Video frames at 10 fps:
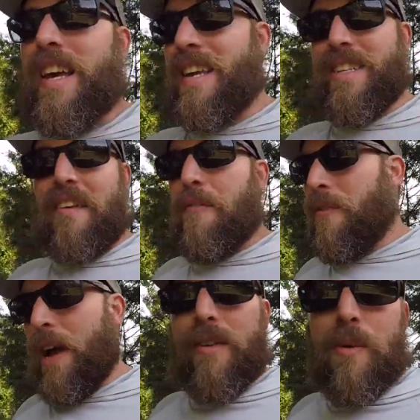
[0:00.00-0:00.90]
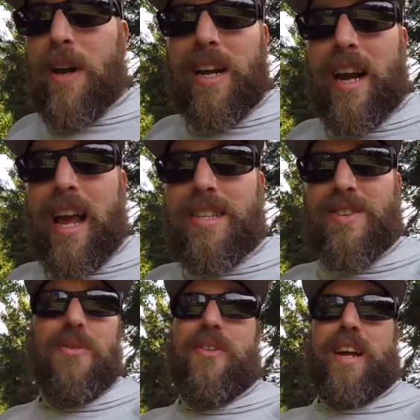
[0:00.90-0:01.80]
It is a very windy day,
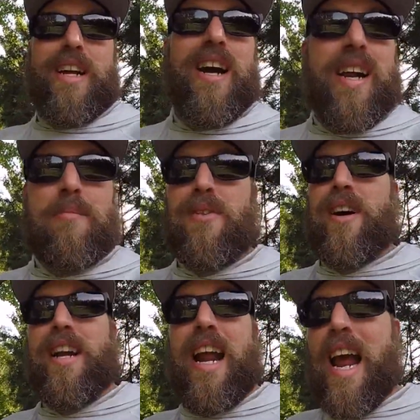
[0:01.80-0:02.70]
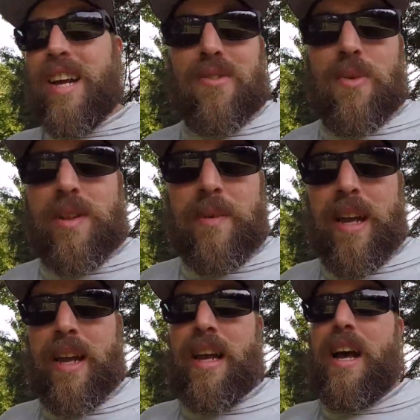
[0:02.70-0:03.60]
so thank God I brought an anchor with me.
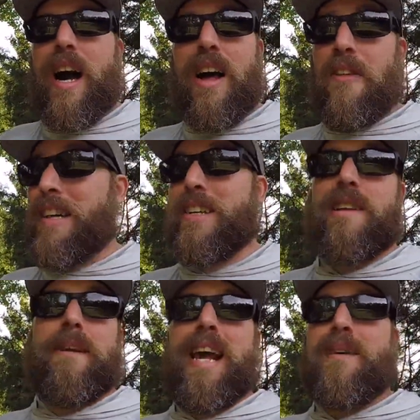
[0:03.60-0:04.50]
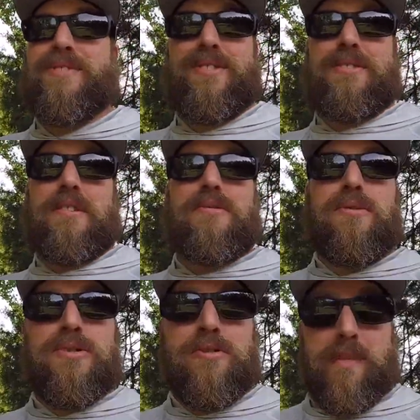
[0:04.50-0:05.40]
That's gonna be absolutely
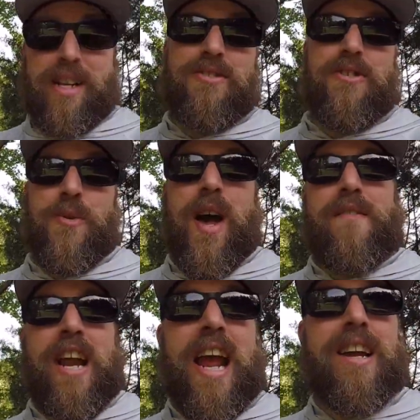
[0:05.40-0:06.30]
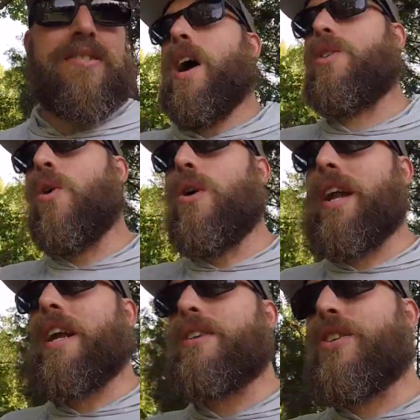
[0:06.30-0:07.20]
crucial. Make sure you have an anchor.
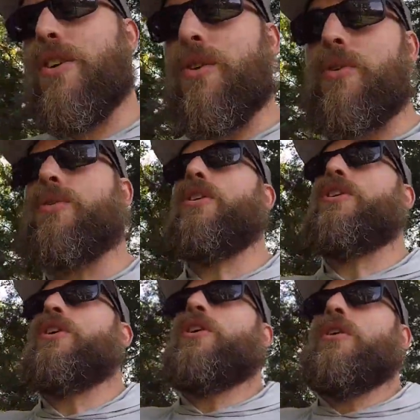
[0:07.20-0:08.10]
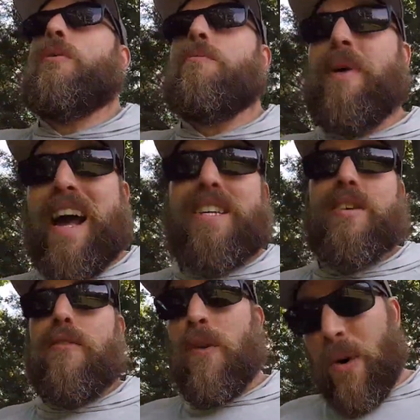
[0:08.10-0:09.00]
According to Bass
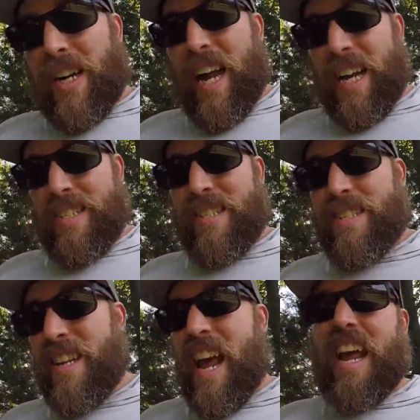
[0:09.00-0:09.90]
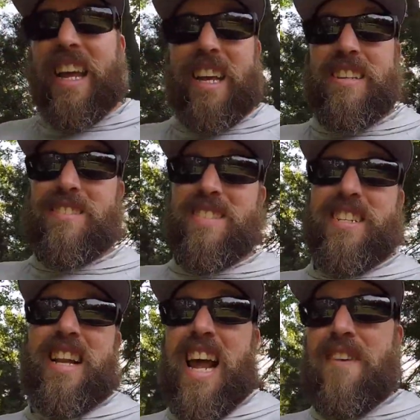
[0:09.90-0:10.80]
Forecast, today is a
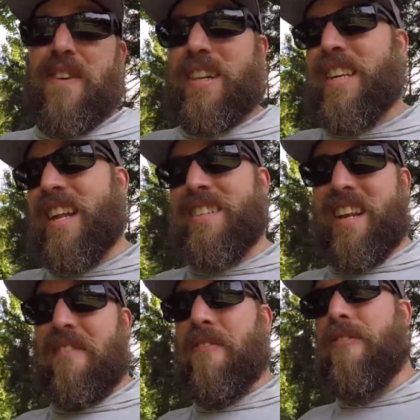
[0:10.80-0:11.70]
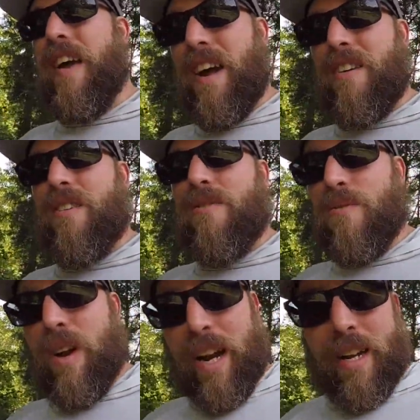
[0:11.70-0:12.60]
6.5 out of 10 is a fair
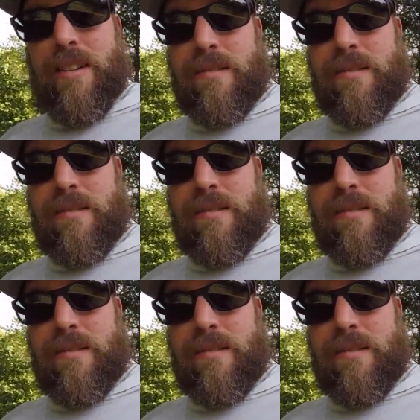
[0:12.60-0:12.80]
rating.